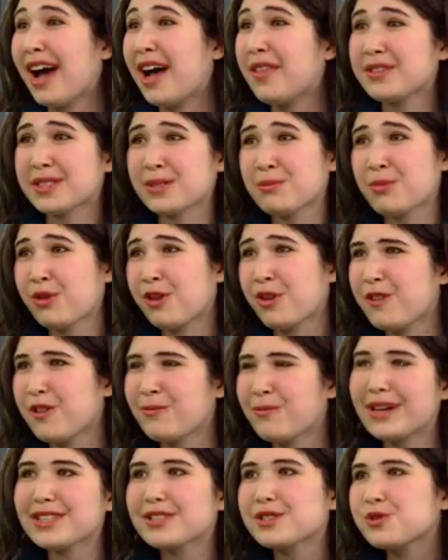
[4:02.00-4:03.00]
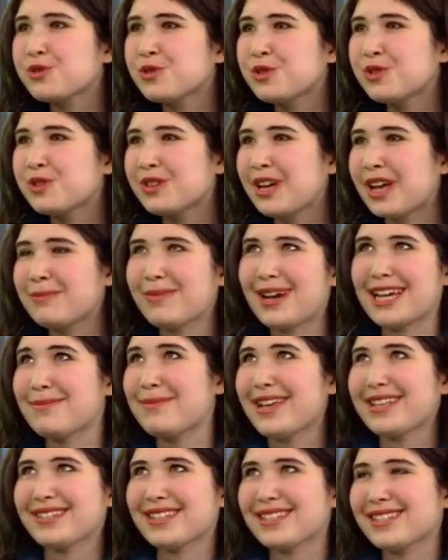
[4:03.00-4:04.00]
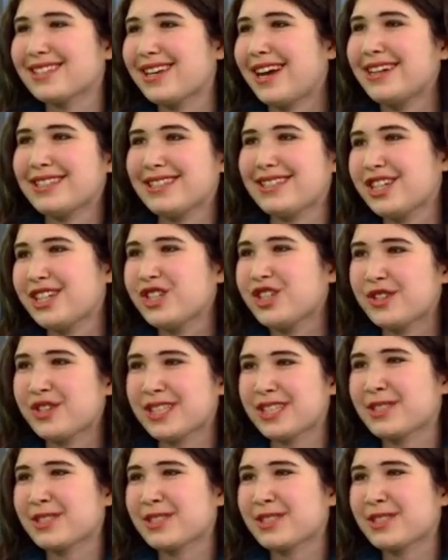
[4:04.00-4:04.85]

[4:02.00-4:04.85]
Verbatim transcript: had the support of my school and my amazing science teachers,